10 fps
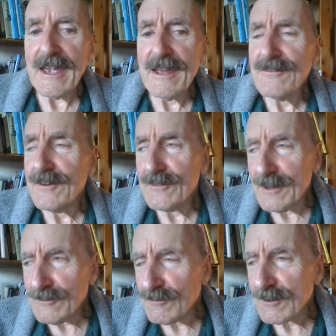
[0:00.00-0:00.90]
It is an
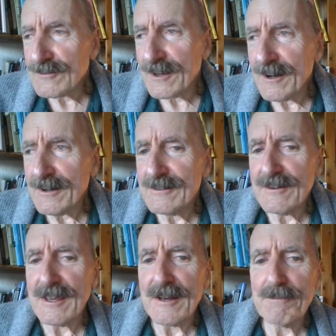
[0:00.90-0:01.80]
interesting
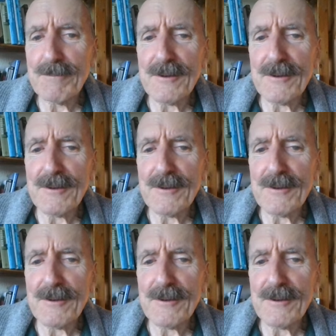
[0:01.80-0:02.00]
idea,